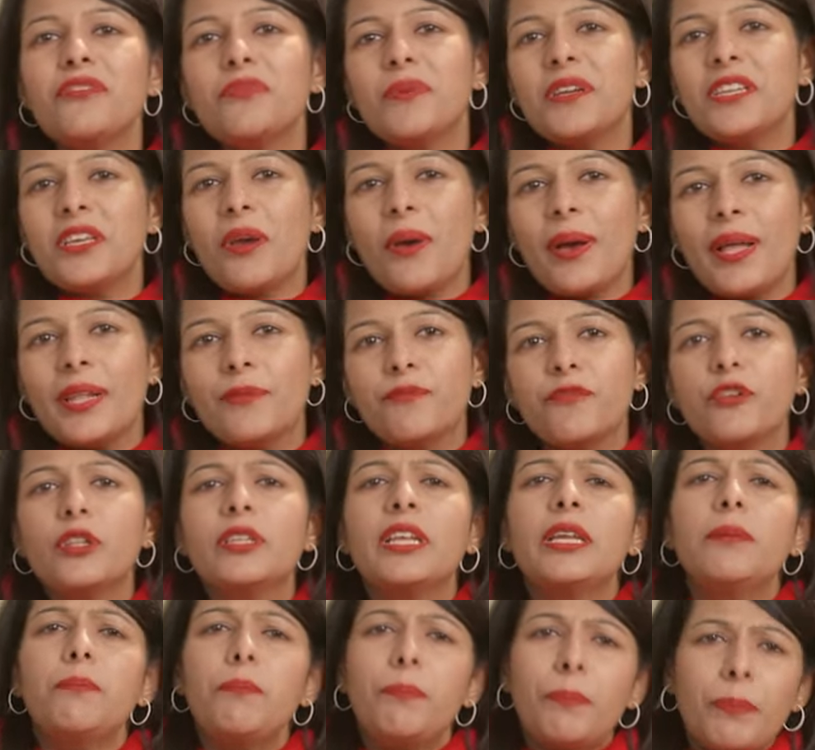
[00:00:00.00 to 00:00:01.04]
this video helpful,
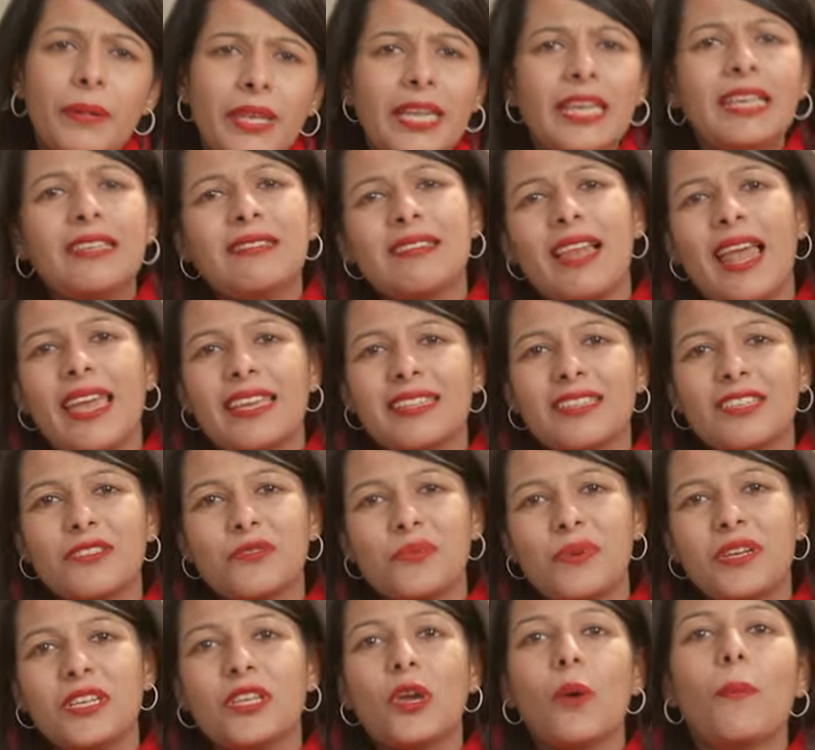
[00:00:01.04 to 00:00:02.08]
then please like
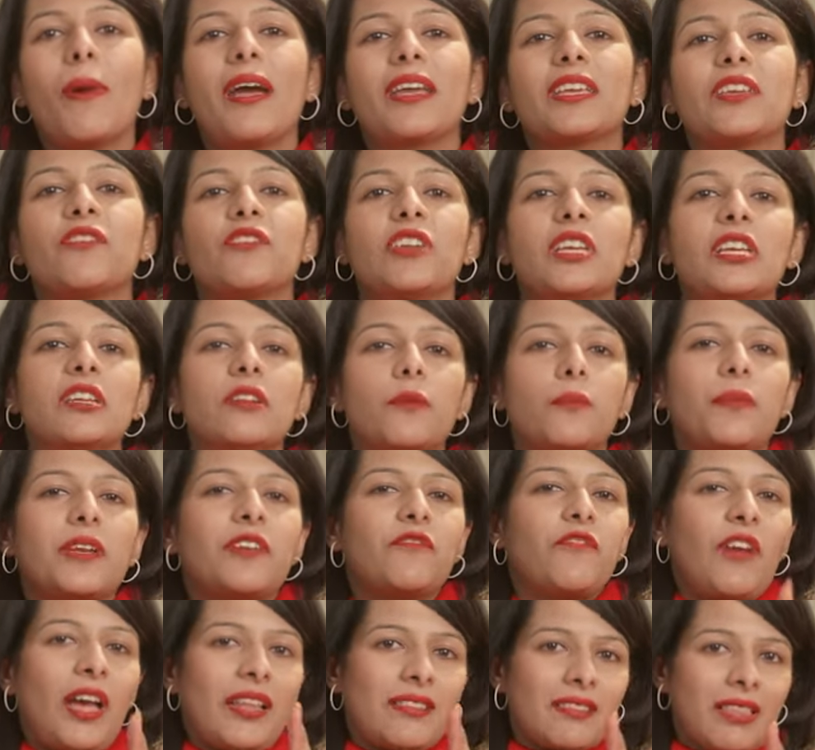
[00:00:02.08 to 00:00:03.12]
this video by giving it a
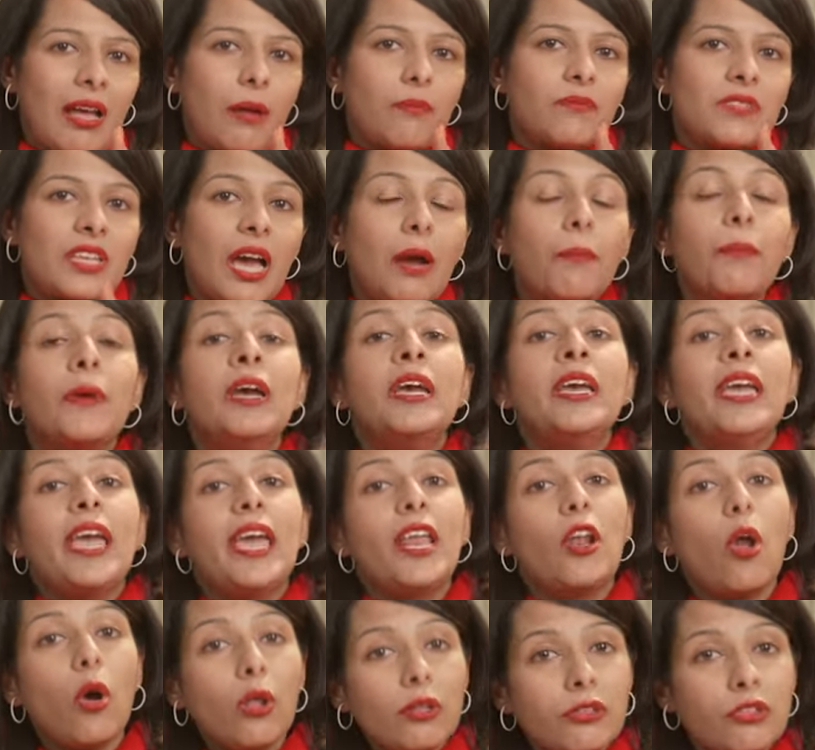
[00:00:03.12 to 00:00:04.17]
big fan thumbs up,
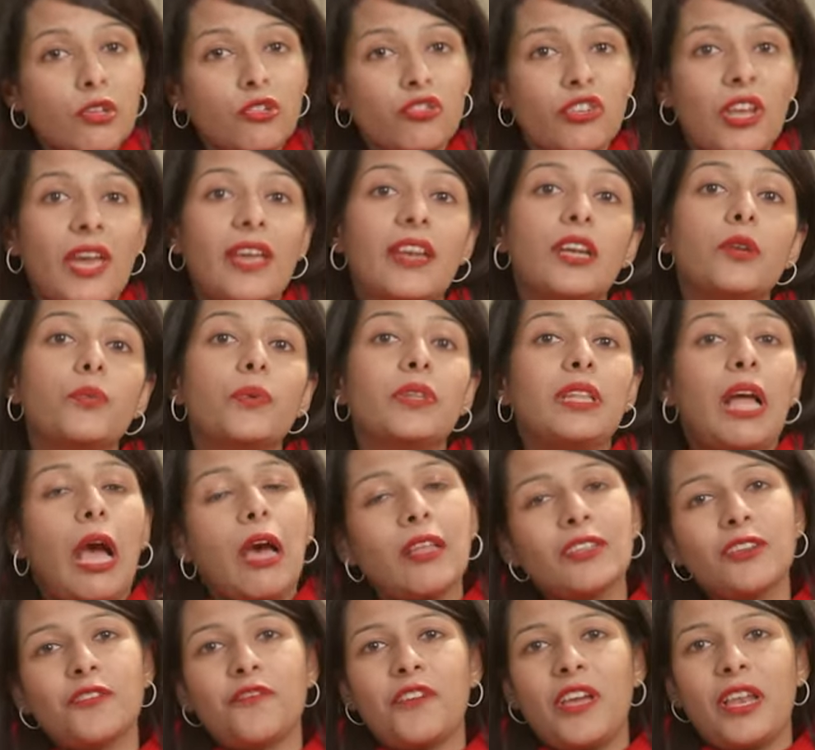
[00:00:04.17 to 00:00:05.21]
and also share it with
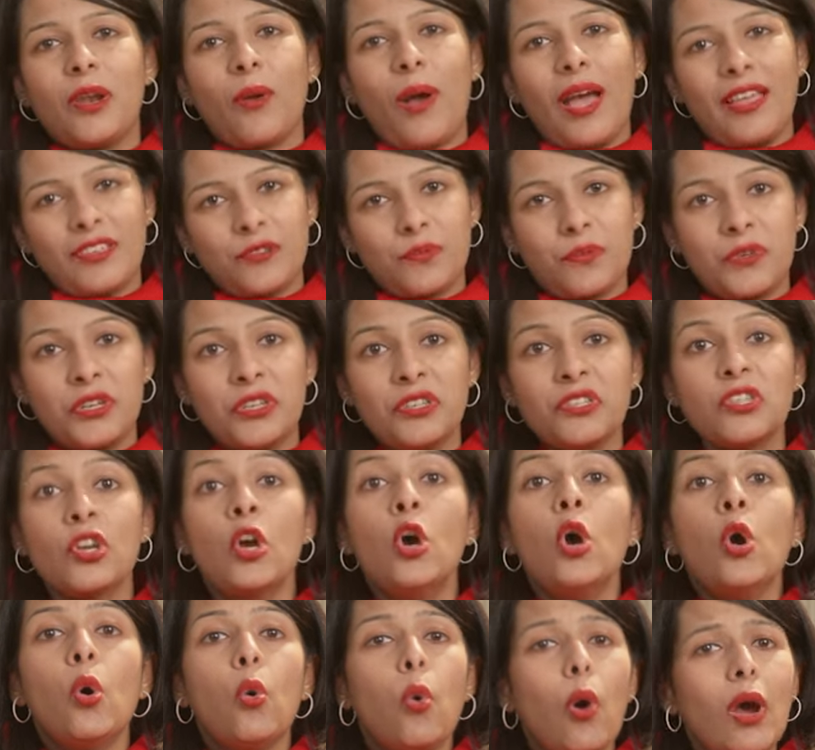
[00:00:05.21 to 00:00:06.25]
other fellow aspirants
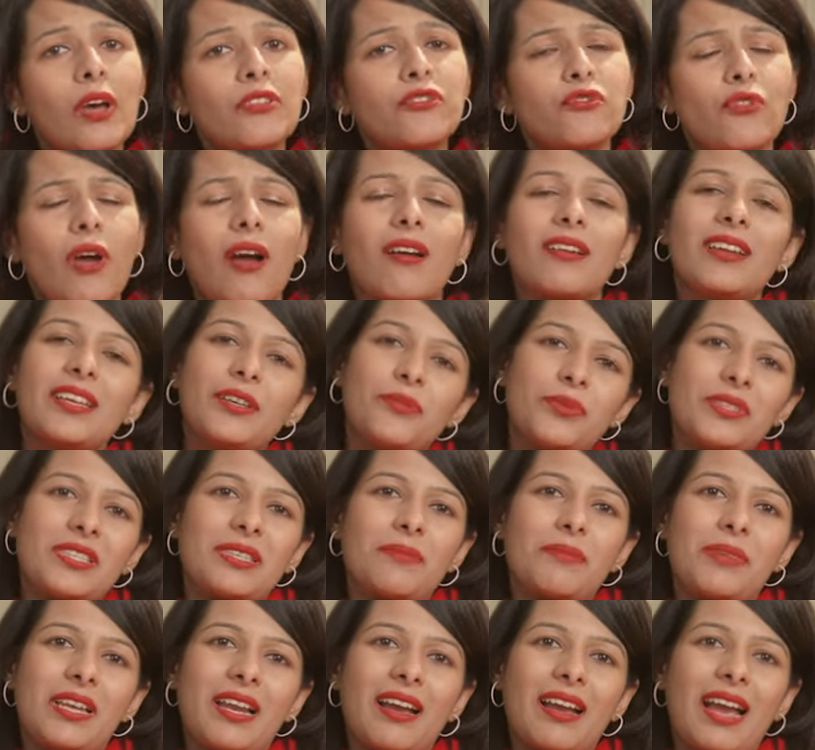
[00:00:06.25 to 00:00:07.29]
who are struggling with
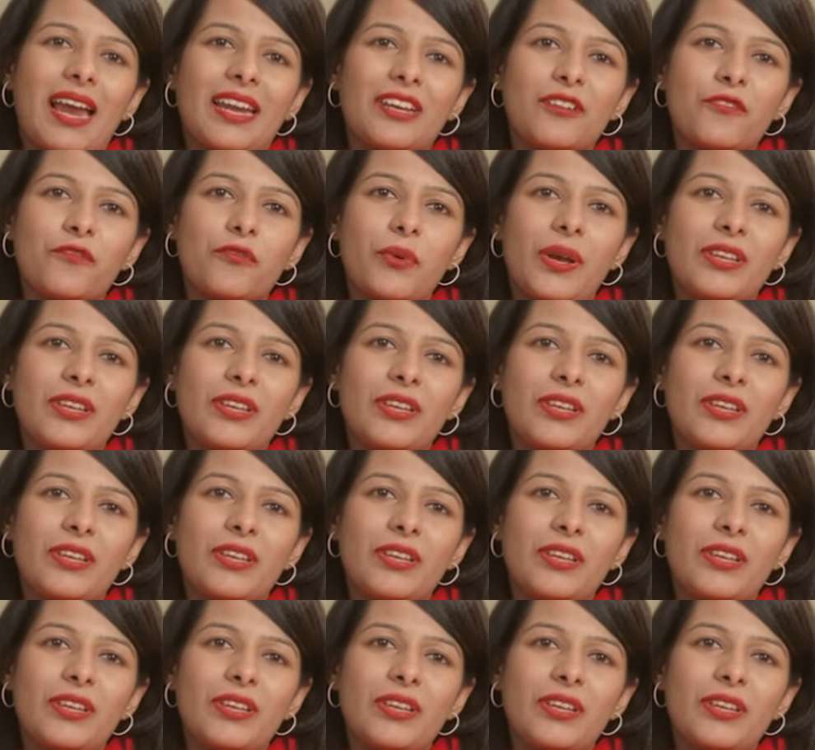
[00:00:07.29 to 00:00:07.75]
similar kind of